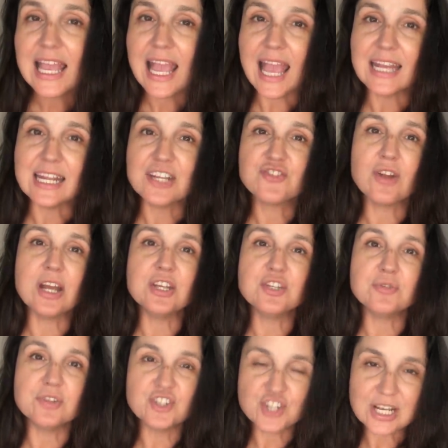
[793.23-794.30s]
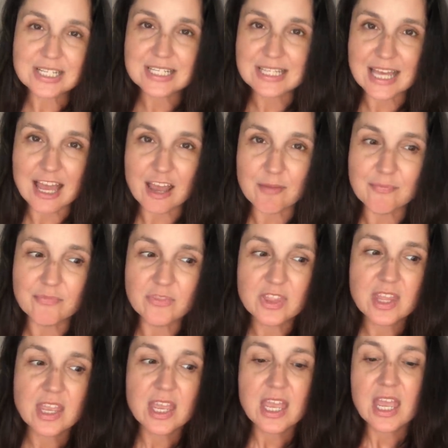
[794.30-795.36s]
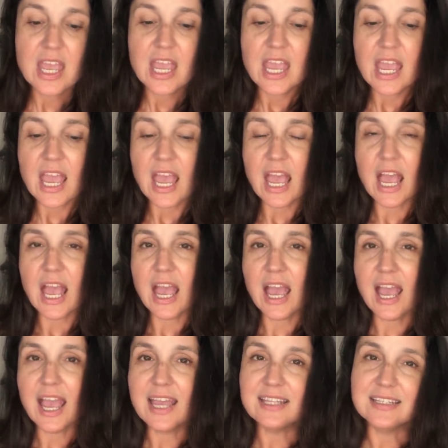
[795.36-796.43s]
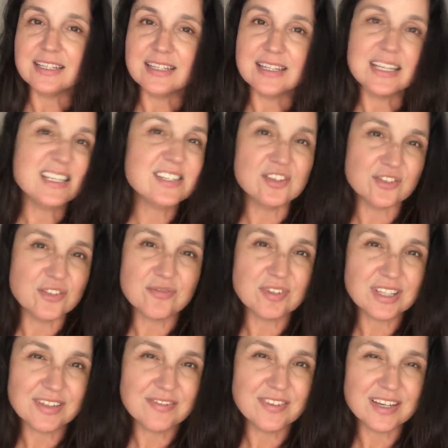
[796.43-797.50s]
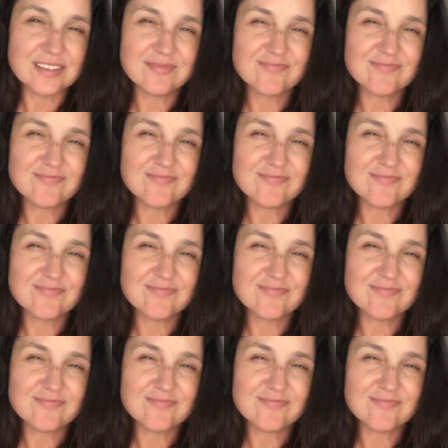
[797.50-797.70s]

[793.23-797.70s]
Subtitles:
and I tried to adjust them, and they still don't really fit.